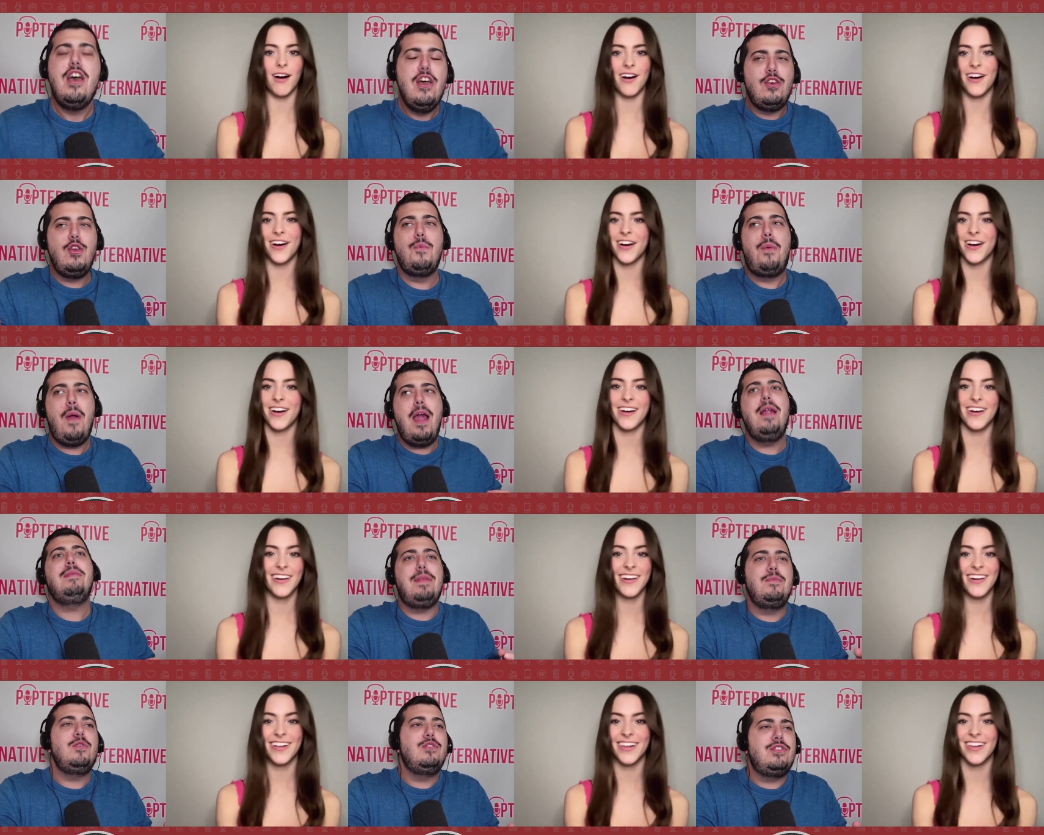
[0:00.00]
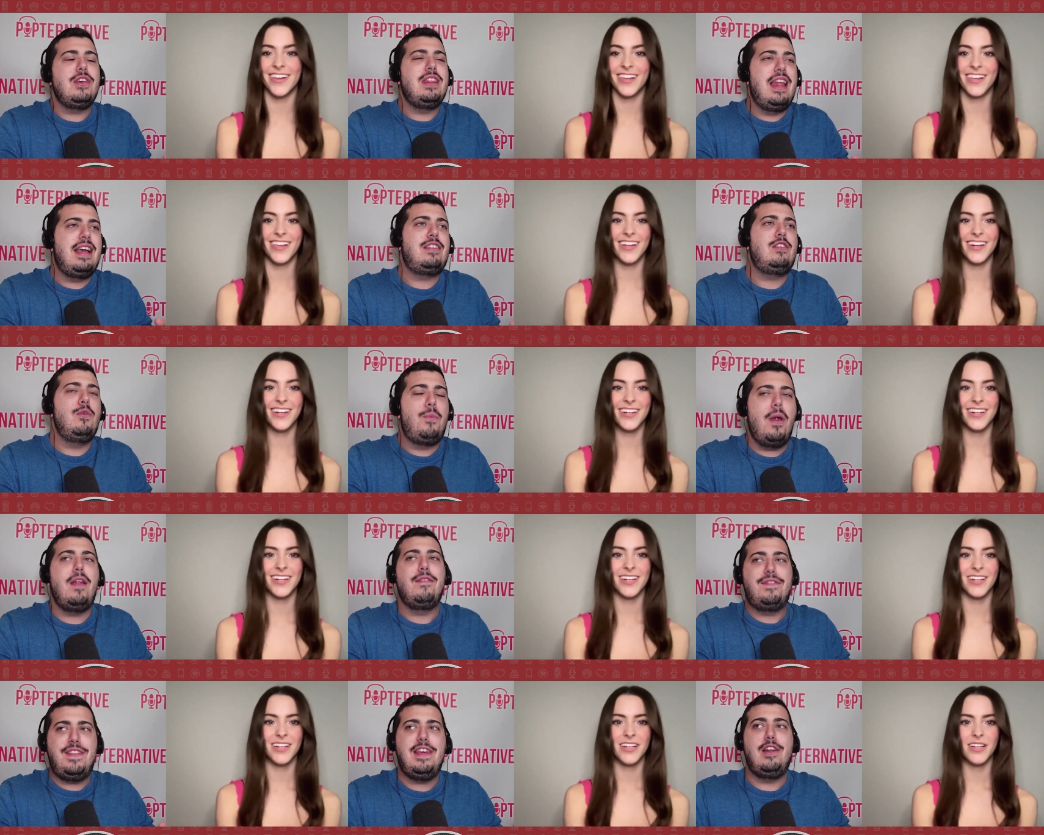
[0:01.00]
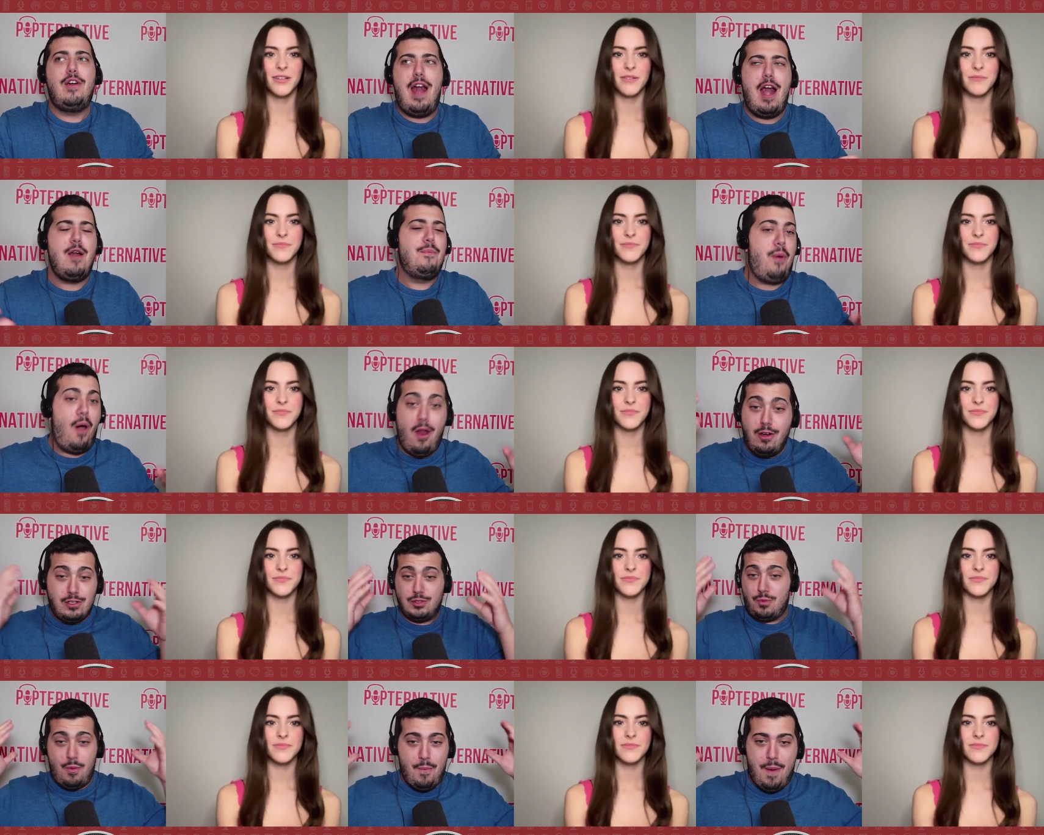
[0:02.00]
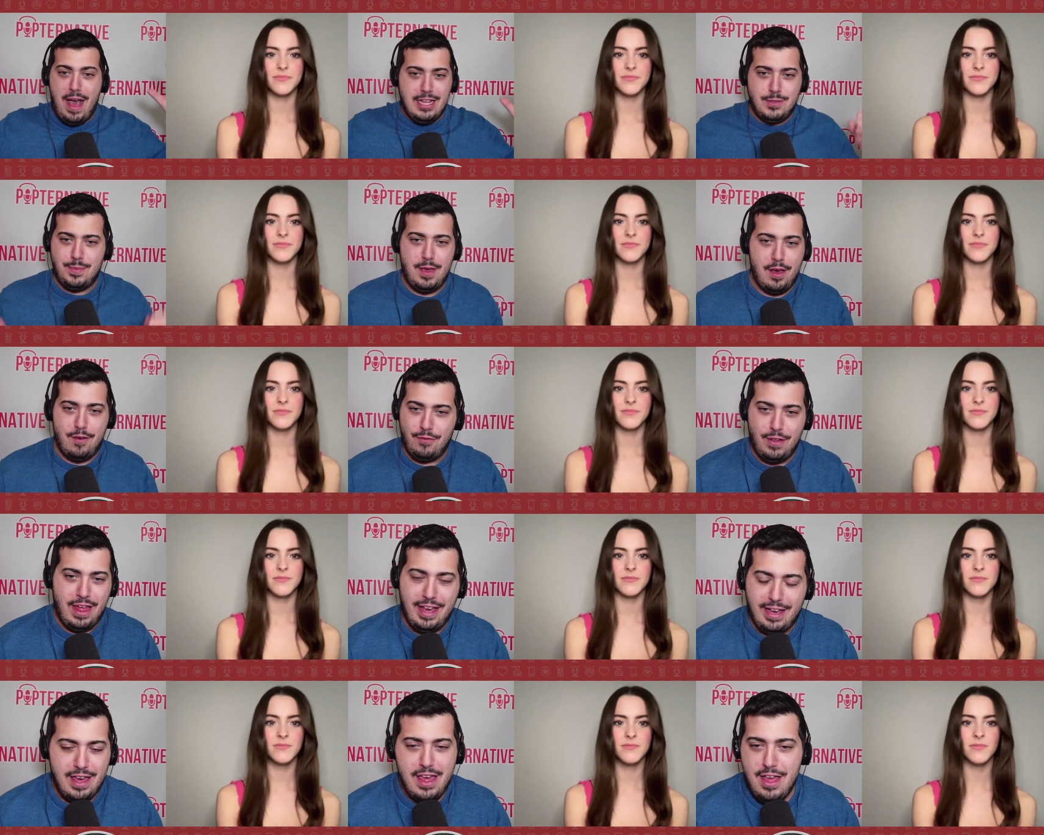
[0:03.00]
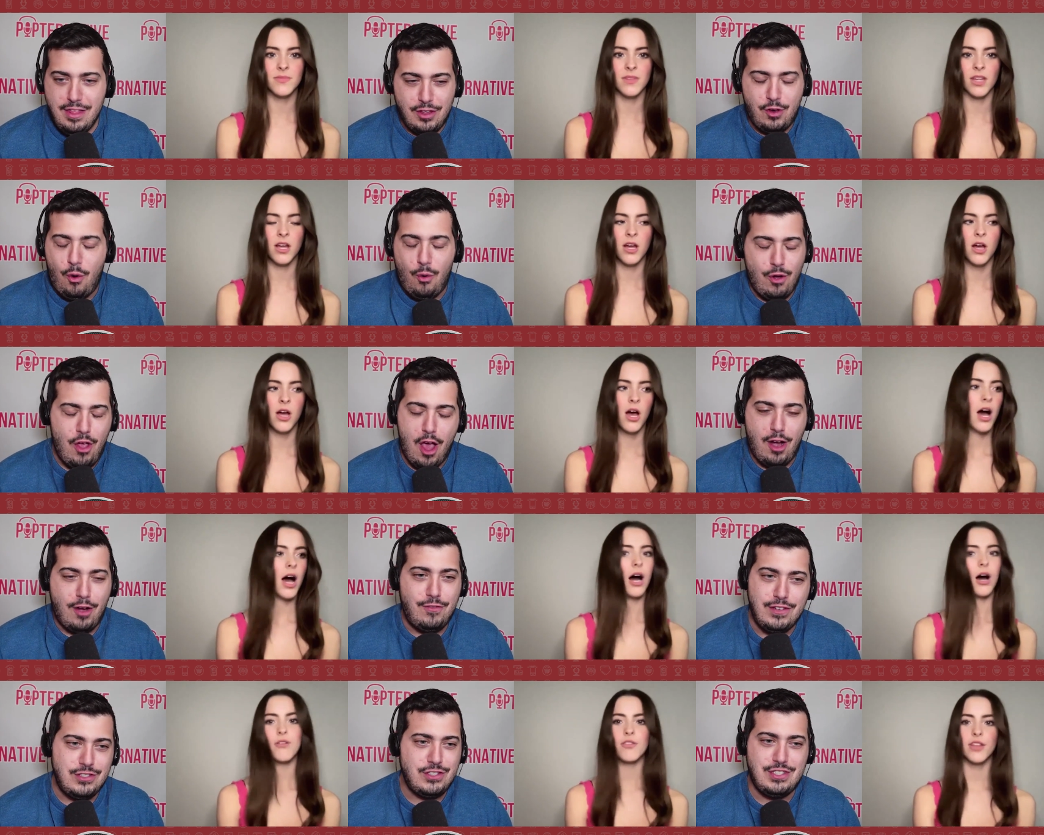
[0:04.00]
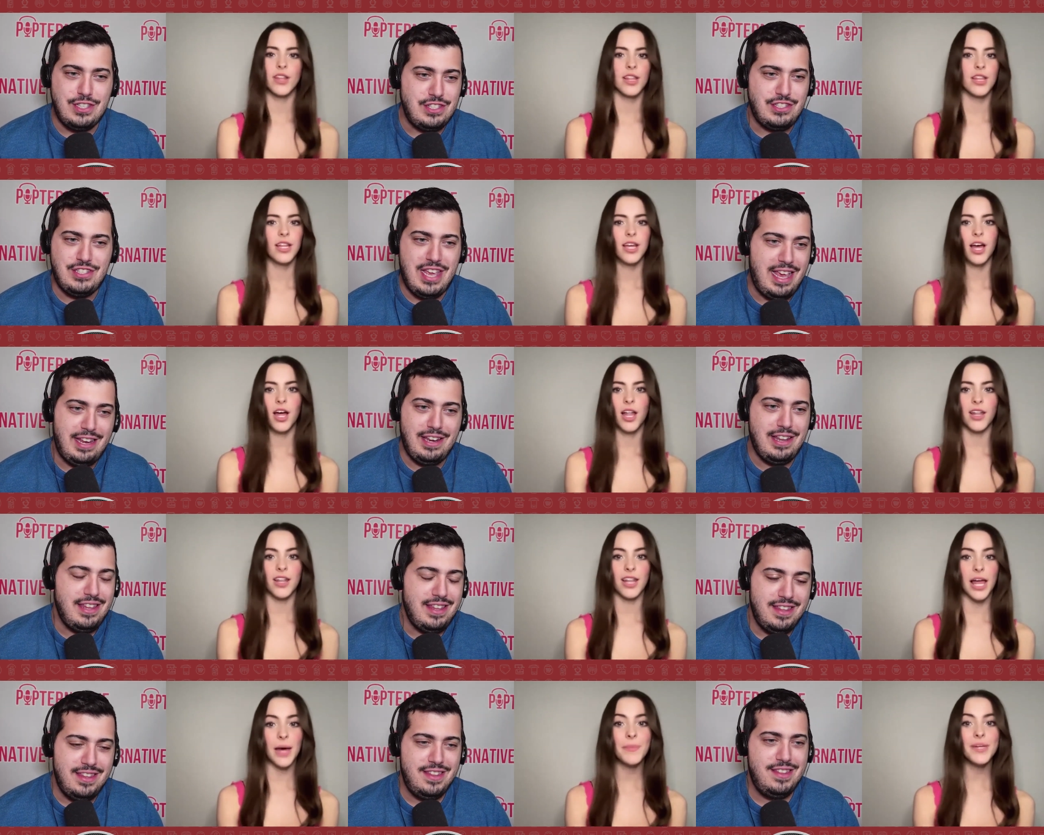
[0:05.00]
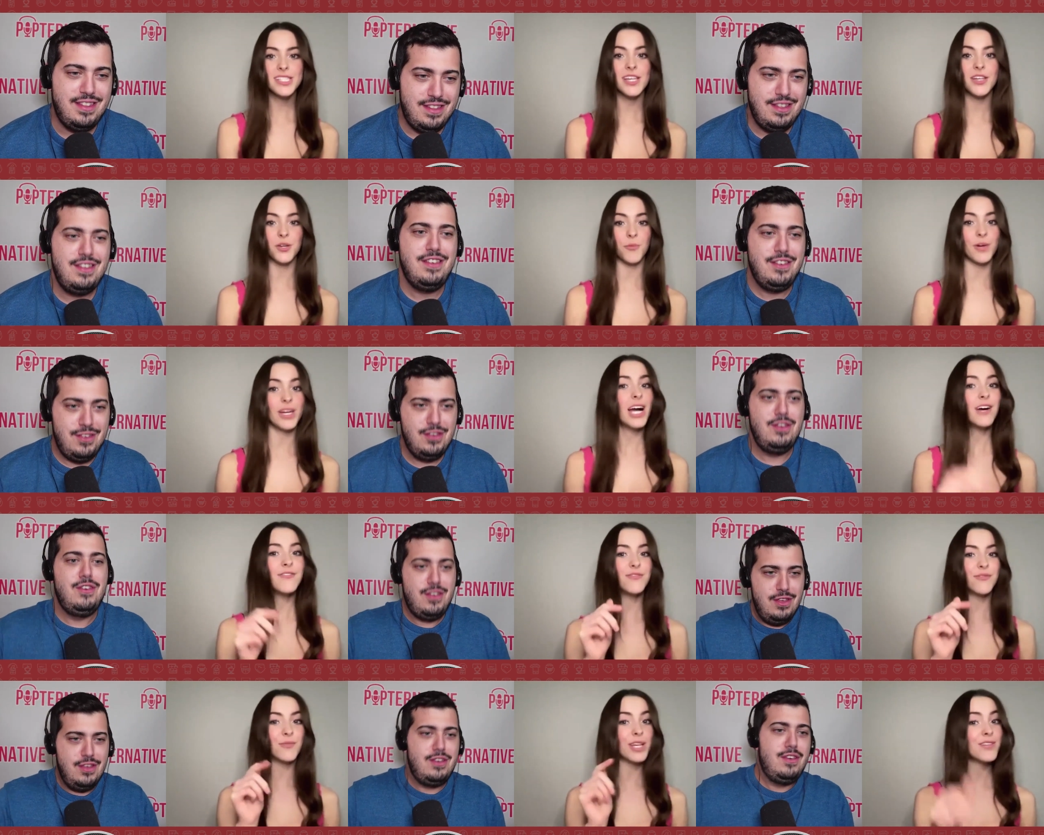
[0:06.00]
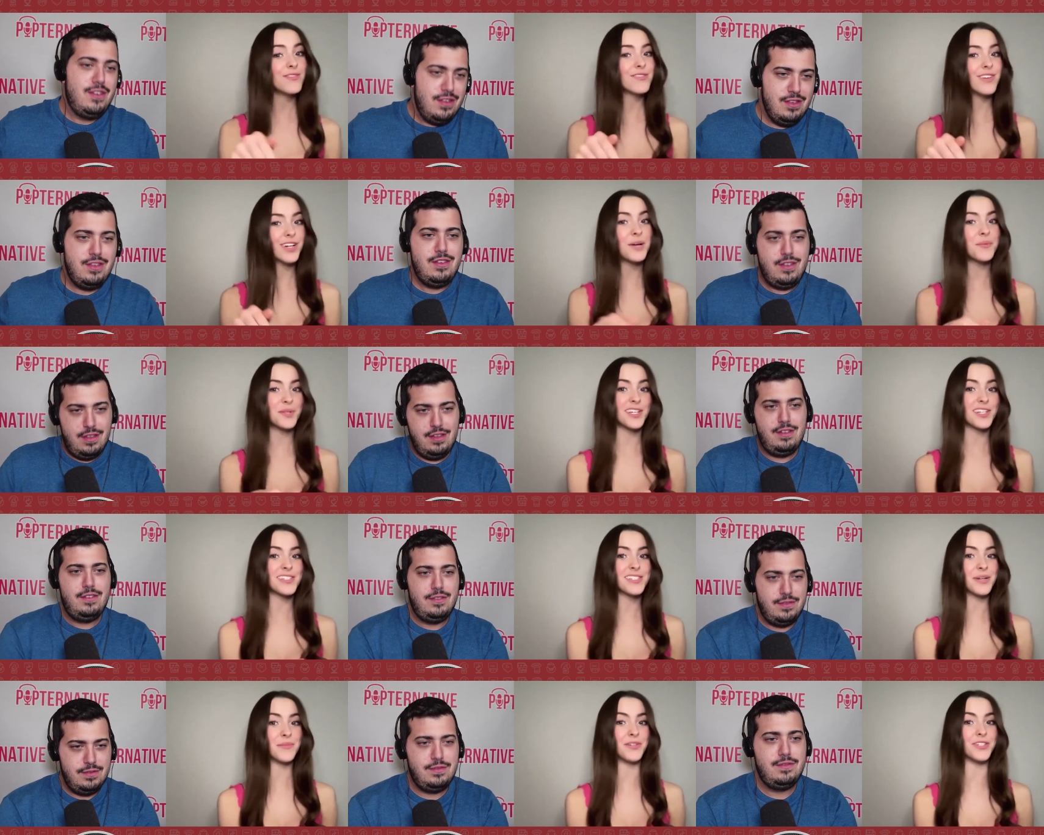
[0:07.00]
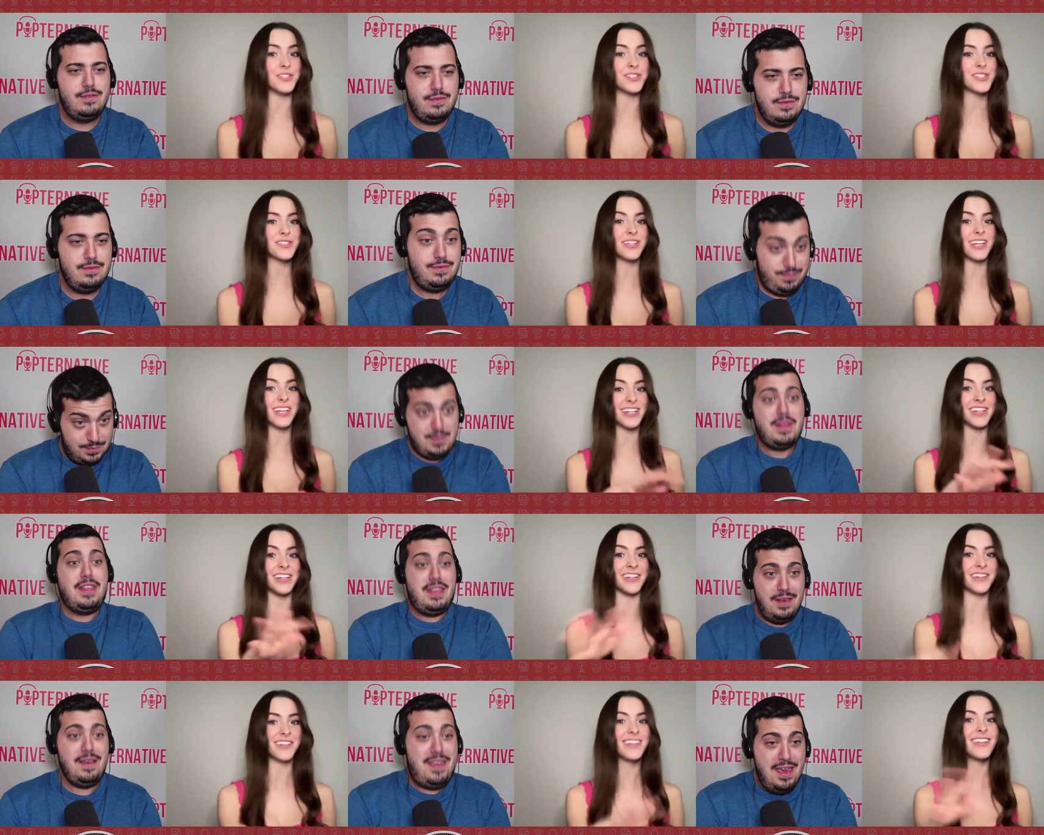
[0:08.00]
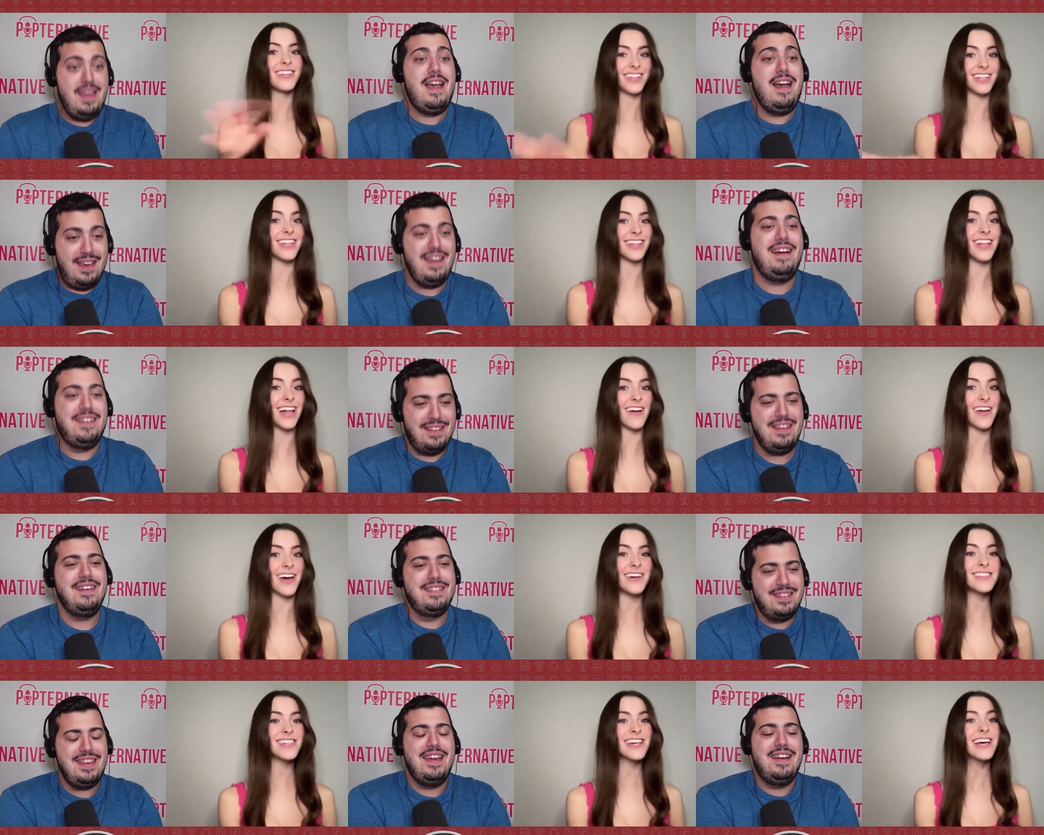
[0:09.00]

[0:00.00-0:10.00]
Speaker 1: You brought up the music, like you brought up theater. Harry Potter just reminds me of like the choreography is just insane.
Speaker 2: Let me tell you, we have we have a couple dance numbers in in the house